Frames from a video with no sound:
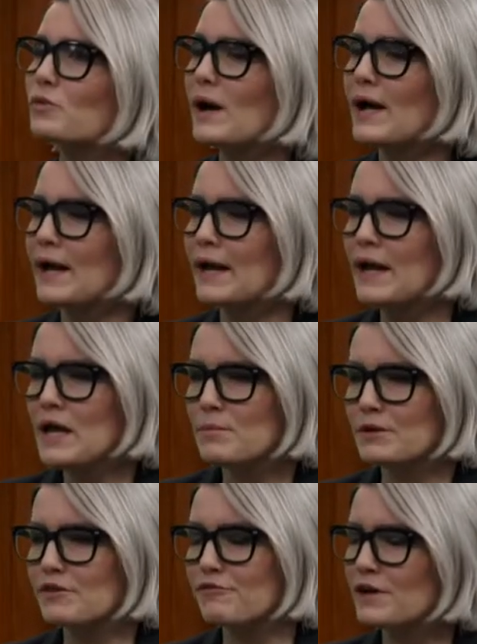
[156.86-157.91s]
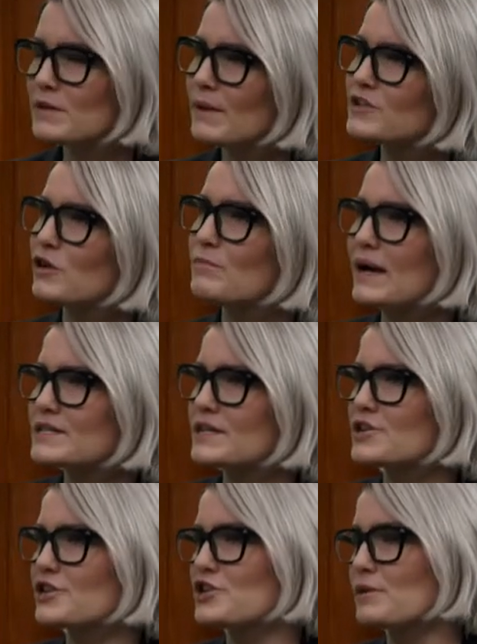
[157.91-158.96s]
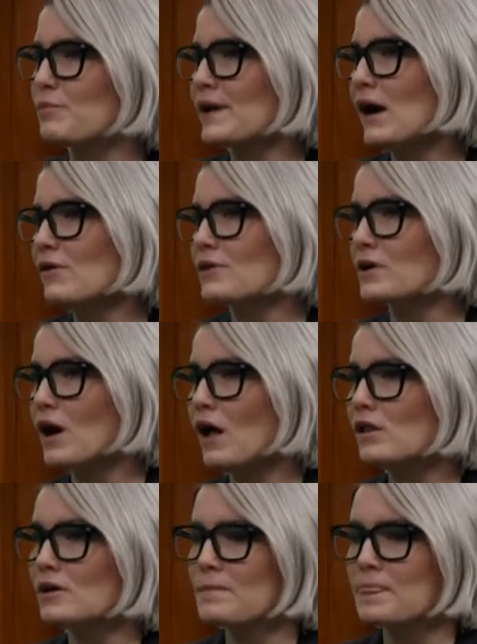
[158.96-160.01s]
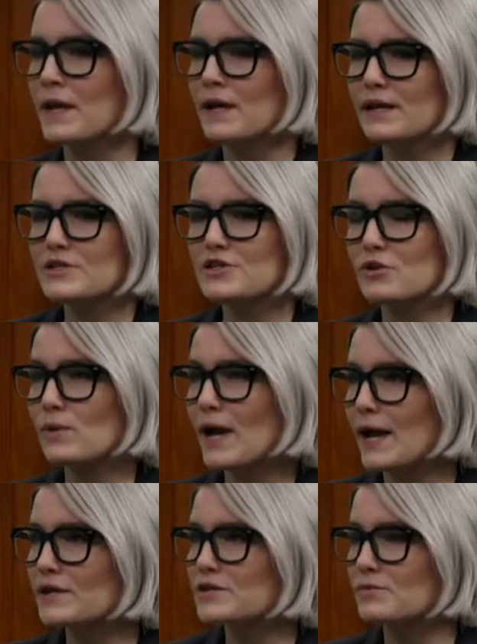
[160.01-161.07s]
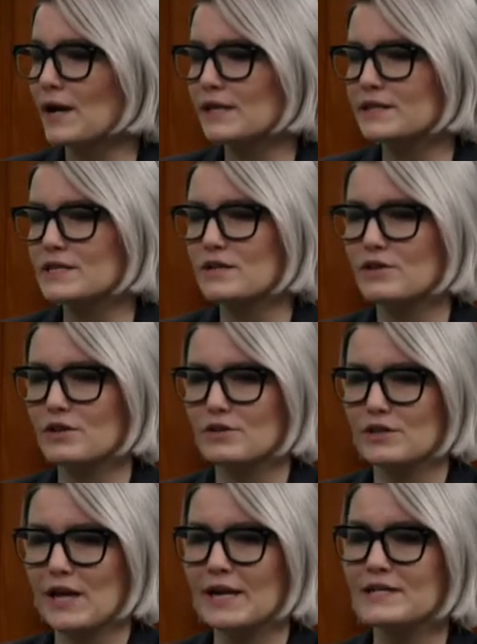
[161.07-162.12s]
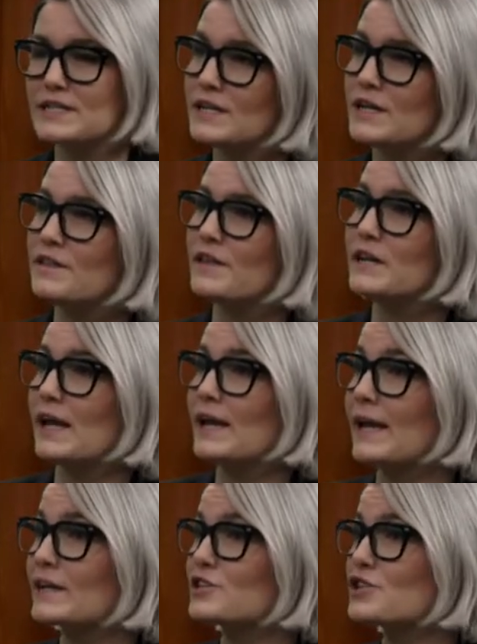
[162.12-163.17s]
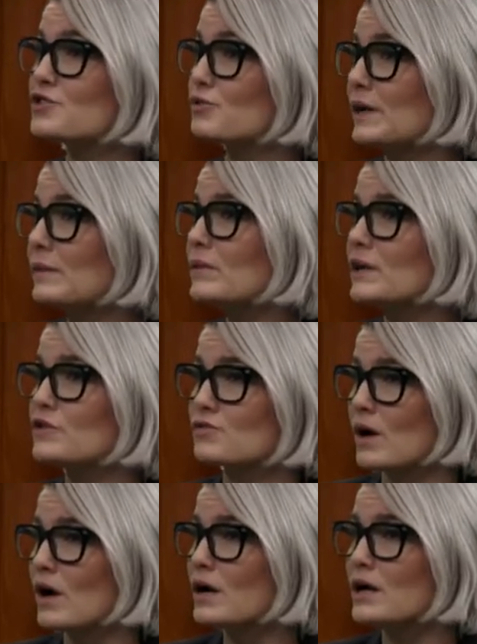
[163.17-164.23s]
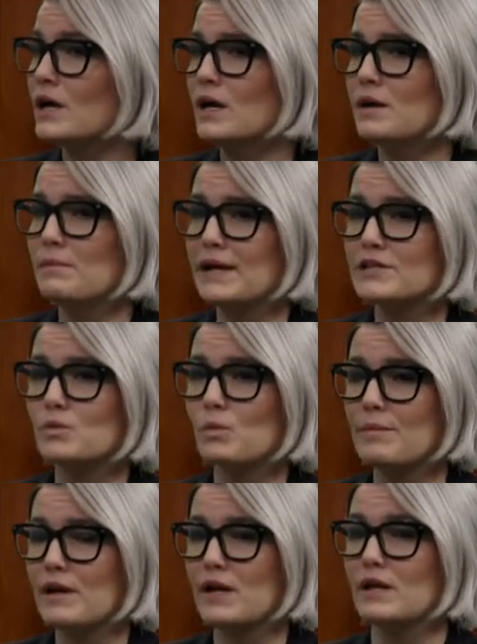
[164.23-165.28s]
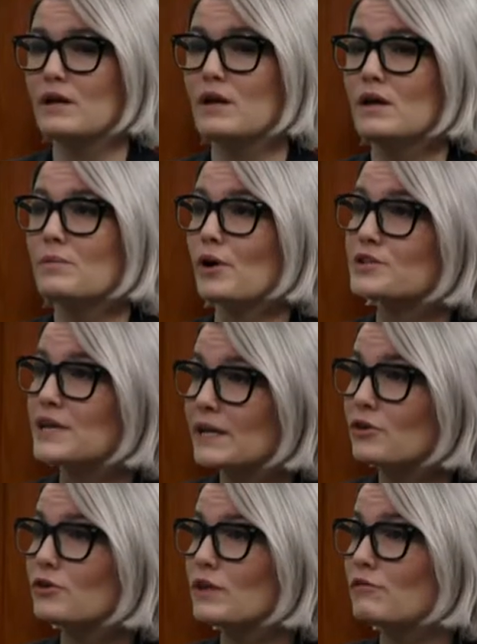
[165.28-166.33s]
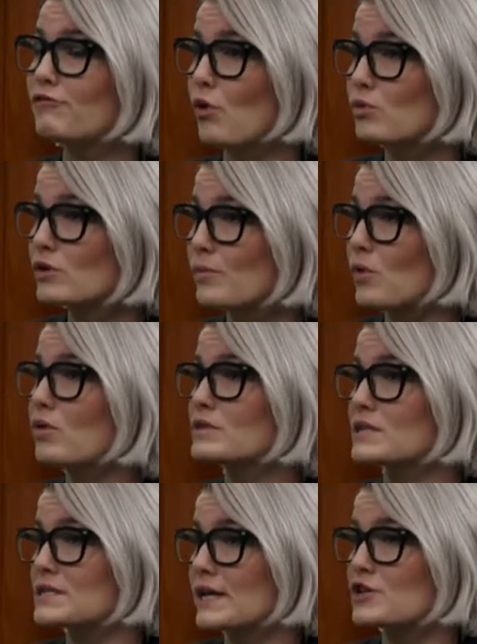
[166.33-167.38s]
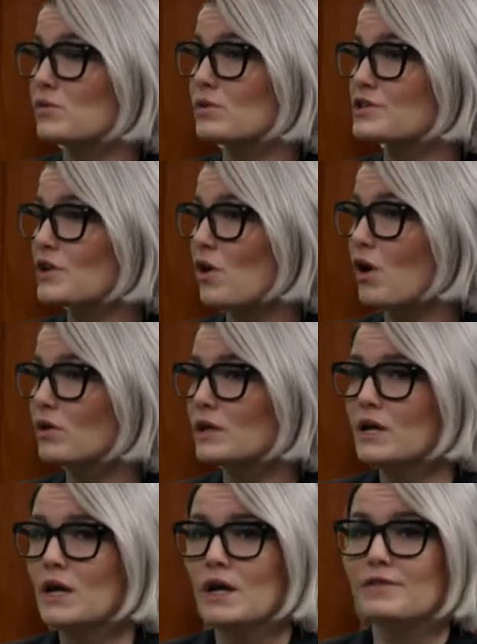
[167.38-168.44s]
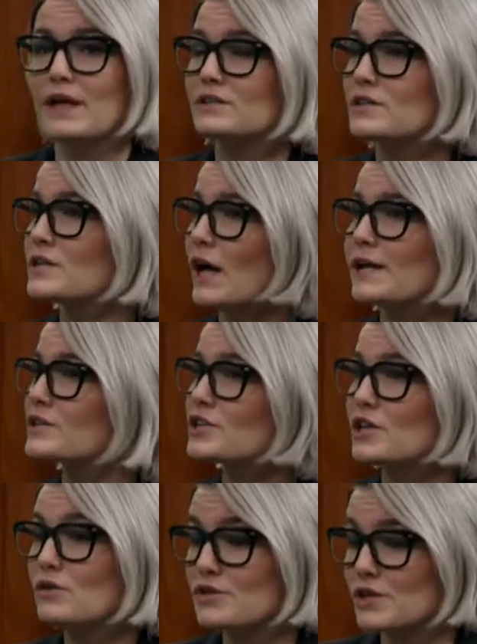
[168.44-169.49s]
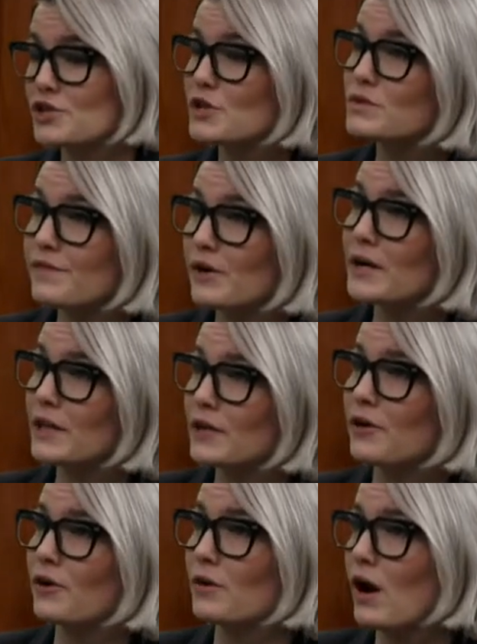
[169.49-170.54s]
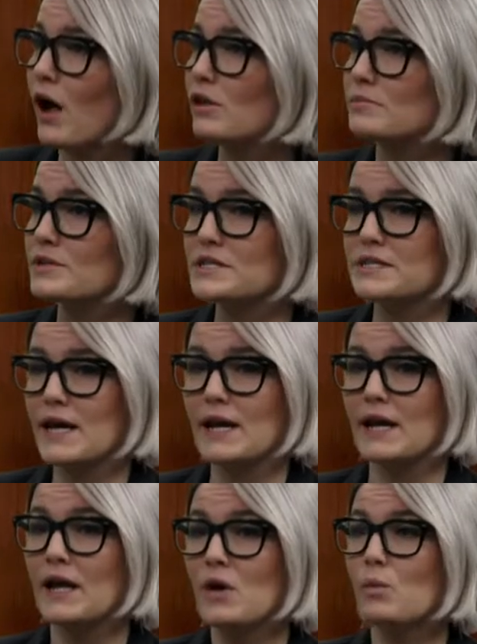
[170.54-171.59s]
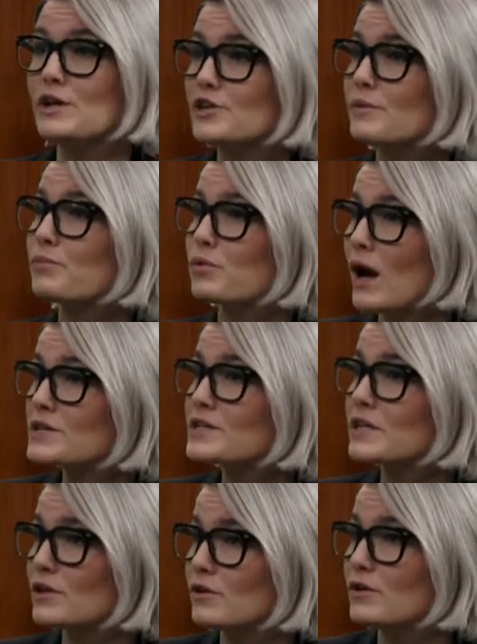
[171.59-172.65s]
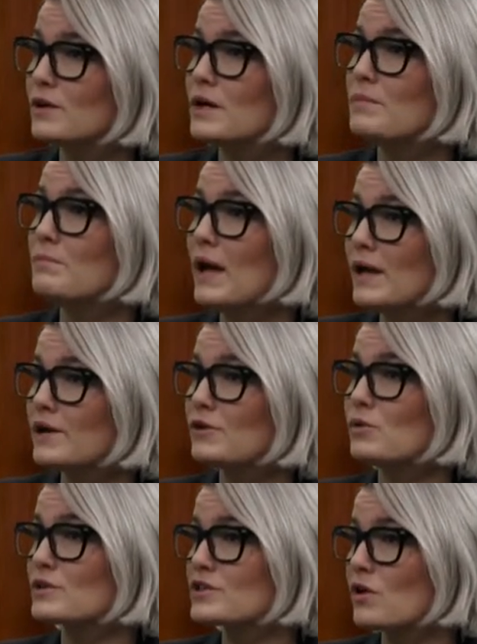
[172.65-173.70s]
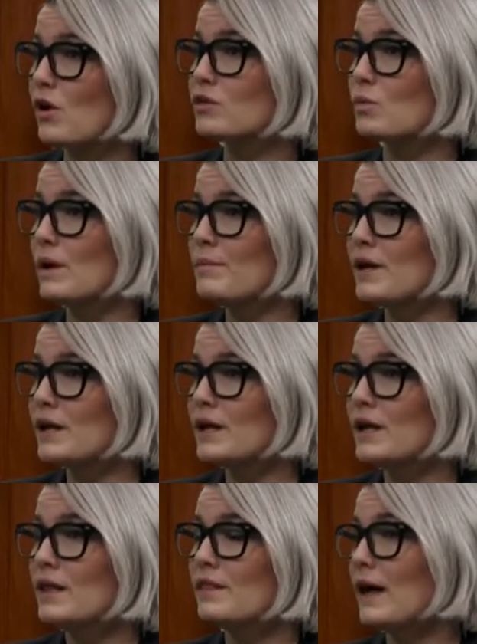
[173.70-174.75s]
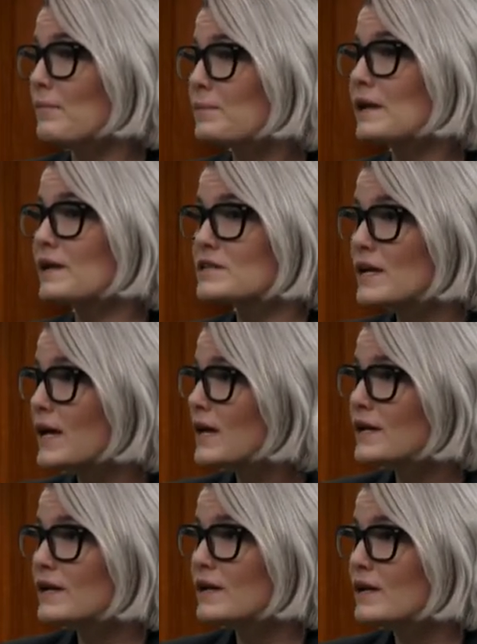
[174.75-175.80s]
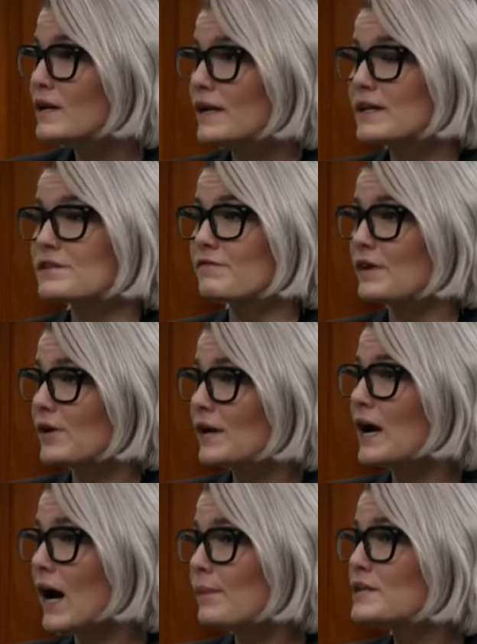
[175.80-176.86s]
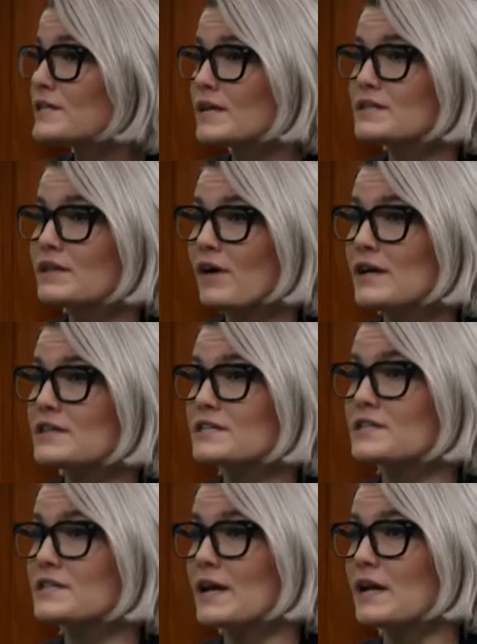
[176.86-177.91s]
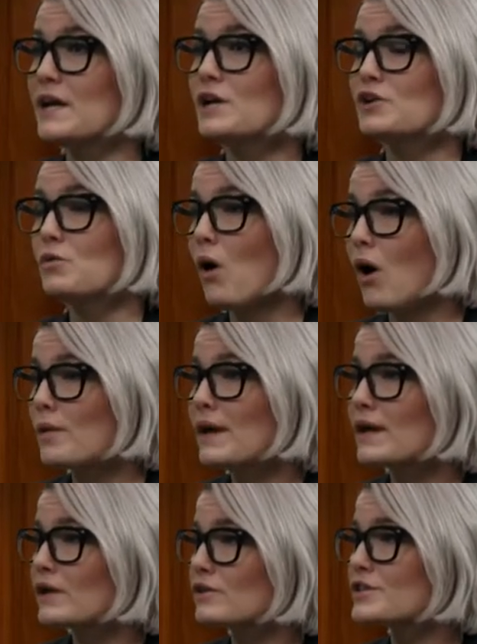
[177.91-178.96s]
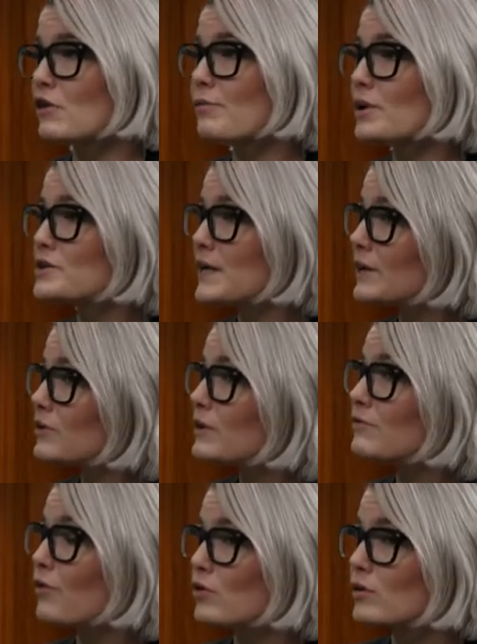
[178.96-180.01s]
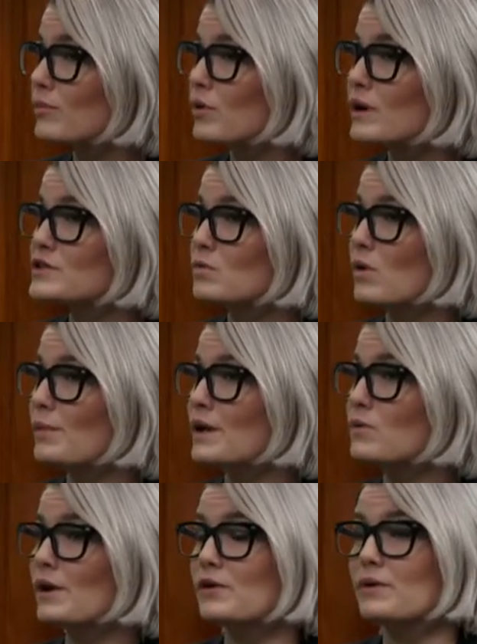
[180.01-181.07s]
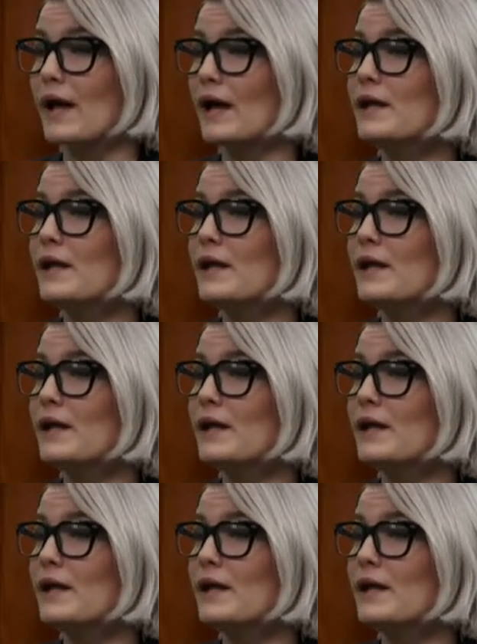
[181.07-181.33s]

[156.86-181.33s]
way. But the fundamental message that she put out in her column is correct, right? The idea that getting extremely drunk makes women particularly vulnerable to sexual assault, that does not excuse. And she was very clear in her column to say, we should prosecute men who assault women. That being said, it's very common sense advice to say you are making yourself particularly vulnerable as a woman when you get